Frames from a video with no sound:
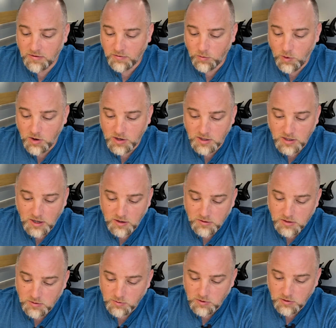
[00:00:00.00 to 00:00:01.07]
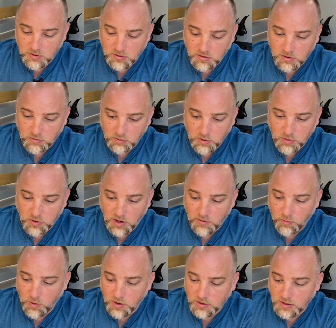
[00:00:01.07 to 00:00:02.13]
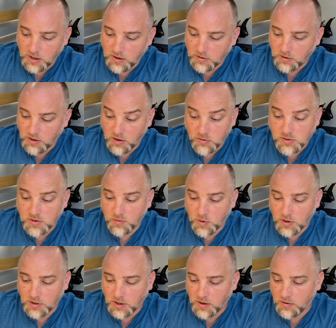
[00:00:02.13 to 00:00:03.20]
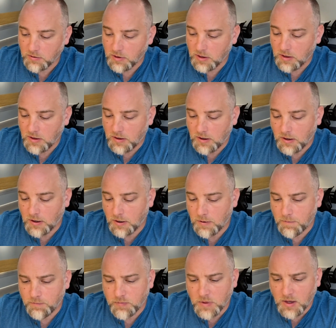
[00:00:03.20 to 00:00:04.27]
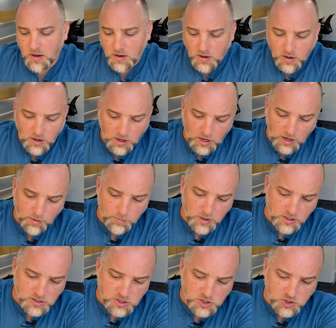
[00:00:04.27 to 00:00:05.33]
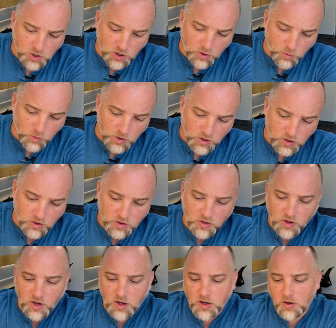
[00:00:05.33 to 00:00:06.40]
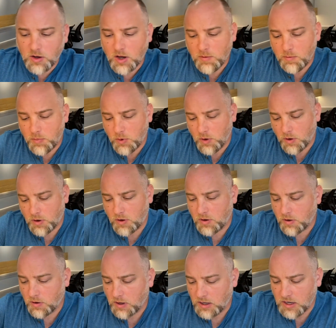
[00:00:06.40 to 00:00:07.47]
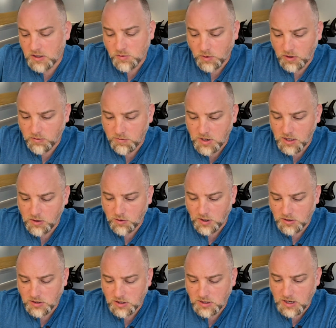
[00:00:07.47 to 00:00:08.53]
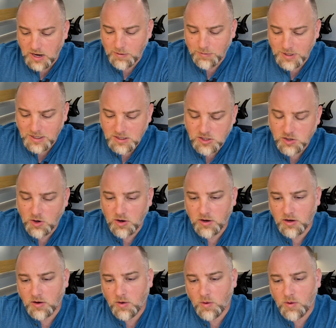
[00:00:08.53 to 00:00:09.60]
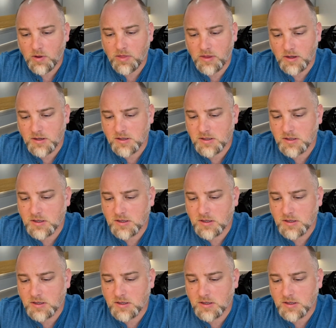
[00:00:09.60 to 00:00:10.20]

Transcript: walking down some of the road that I've walked down and others have walked down. I'm going to start with a book, and he's one of the men who actually got me started on this.